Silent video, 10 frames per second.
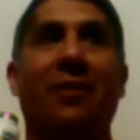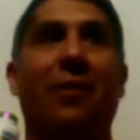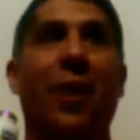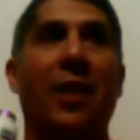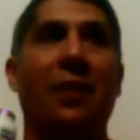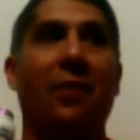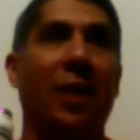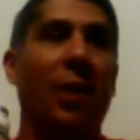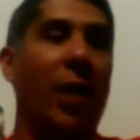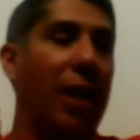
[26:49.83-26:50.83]

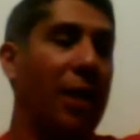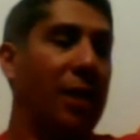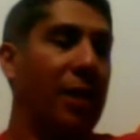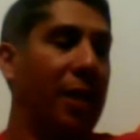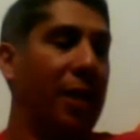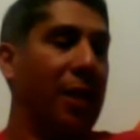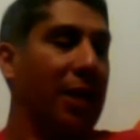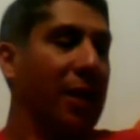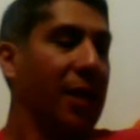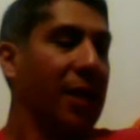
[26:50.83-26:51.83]
creativity going on, and
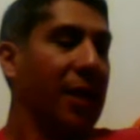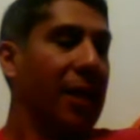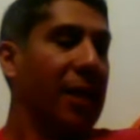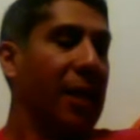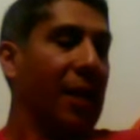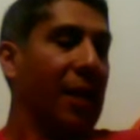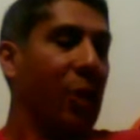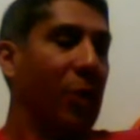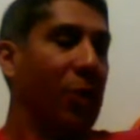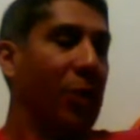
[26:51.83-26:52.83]
it's kind of
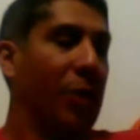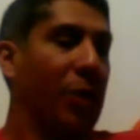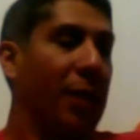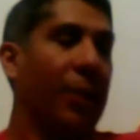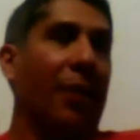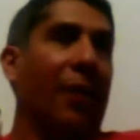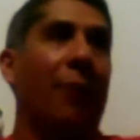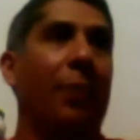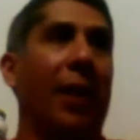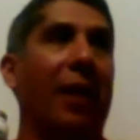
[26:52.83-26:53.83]
cool. So, I mean,
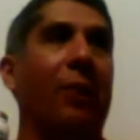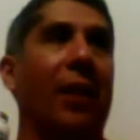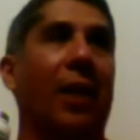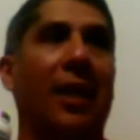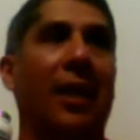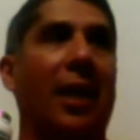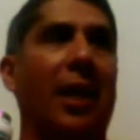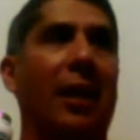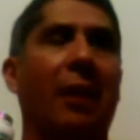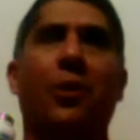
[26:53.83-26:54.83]
but I've been like
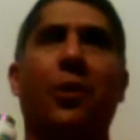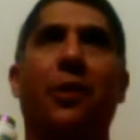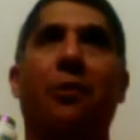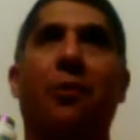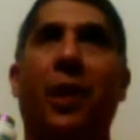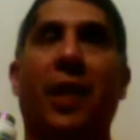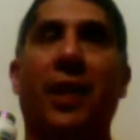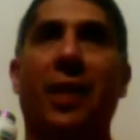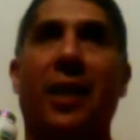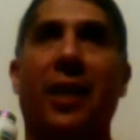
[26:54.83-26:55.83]
that, and I'm sure you've been
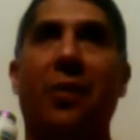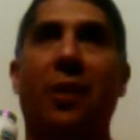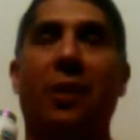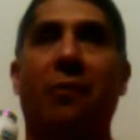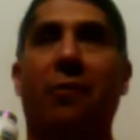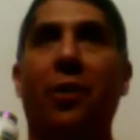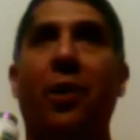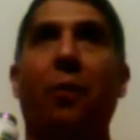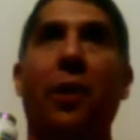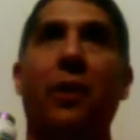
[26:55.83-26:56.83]
like that. You want to
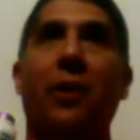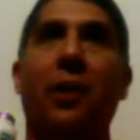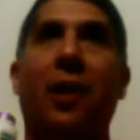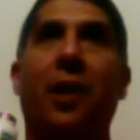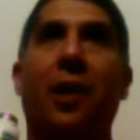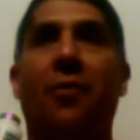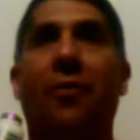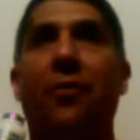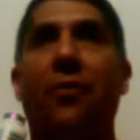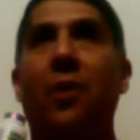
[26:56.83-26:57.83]
feel good about
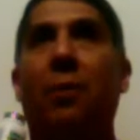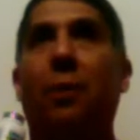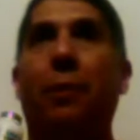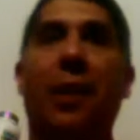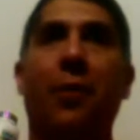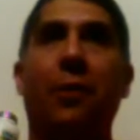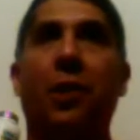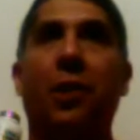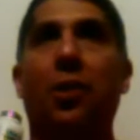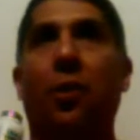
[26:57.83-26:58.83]
yourself. I'm going to buy a
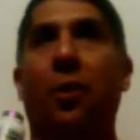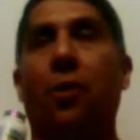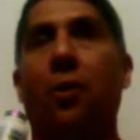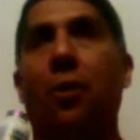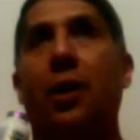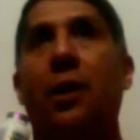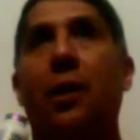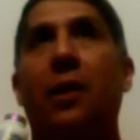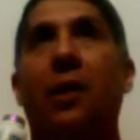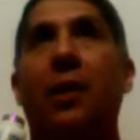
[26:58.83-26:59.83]
new T-shirt or
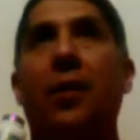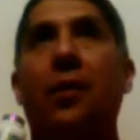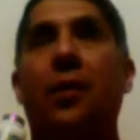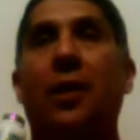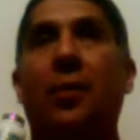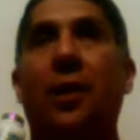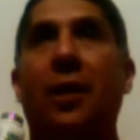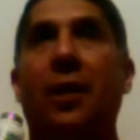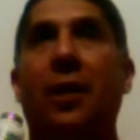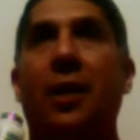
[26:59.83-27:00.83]
a new something.